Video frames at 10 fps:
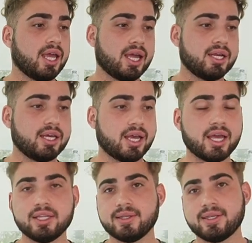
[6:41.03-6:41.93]
And uh,
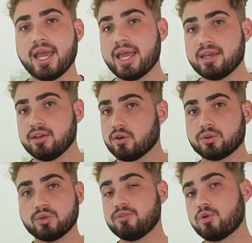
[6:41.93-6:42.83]
end of the day, you know,
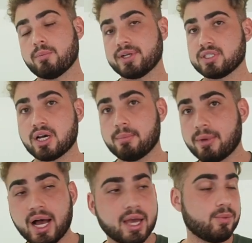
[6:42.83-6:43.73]
three, four months come
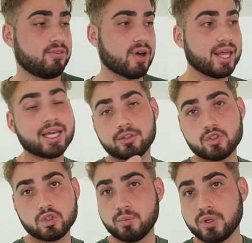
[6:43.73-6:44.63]
by, we finally got the
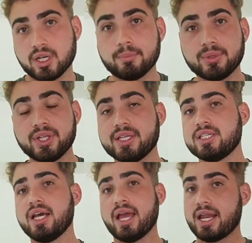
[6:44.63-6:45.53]
Supra complete,
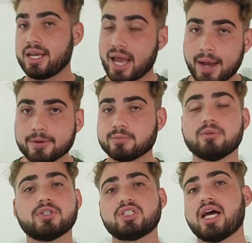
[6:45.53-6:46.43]
and now it's
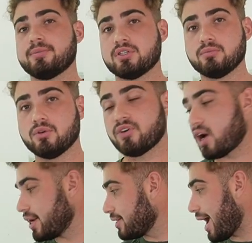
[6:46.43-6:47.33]
pretty much time to move
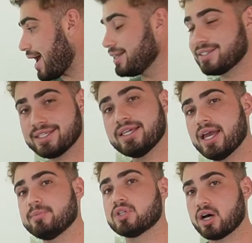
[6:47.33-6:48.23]
on. I D
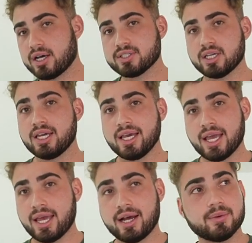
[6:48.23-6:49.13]
M'd A Z A
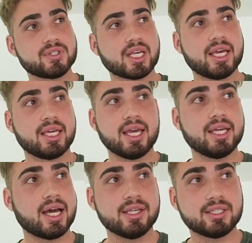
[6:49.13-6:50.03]
and I was like, hey
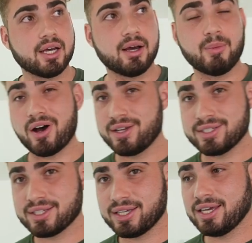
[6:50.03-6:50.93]
guys, um,
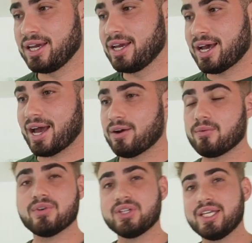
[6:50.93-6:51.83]
honestly, I
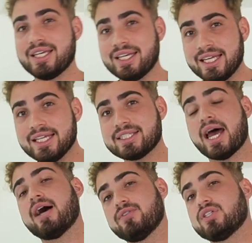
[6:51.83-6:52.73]
don't really need to
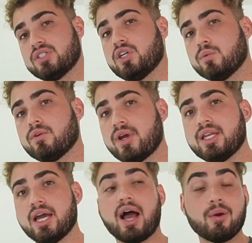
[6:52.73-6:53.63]
have this steering wheel right
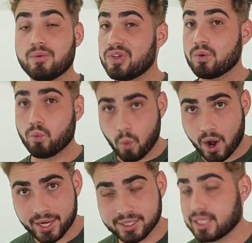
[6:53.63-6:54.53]
now. I really
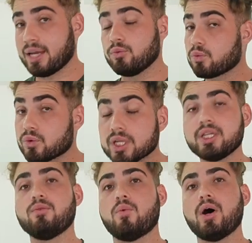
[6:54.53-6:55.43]
want it, like I
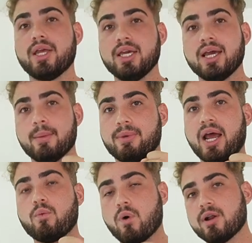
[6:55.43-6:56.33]
really want it, but
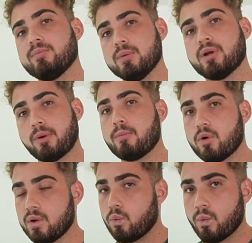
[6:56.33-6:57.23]
I want to be able to
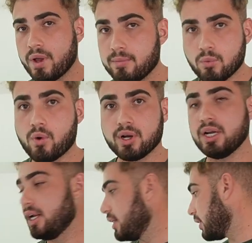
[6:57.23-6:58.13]
promote it way more
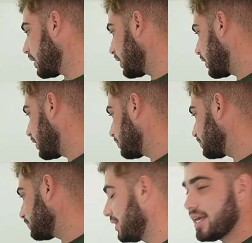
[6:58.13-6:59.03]
than
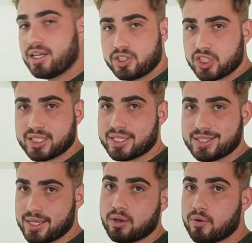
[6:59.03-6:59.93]
um, than in just a
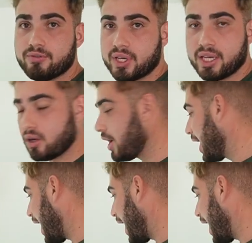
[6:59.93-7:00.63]
single video.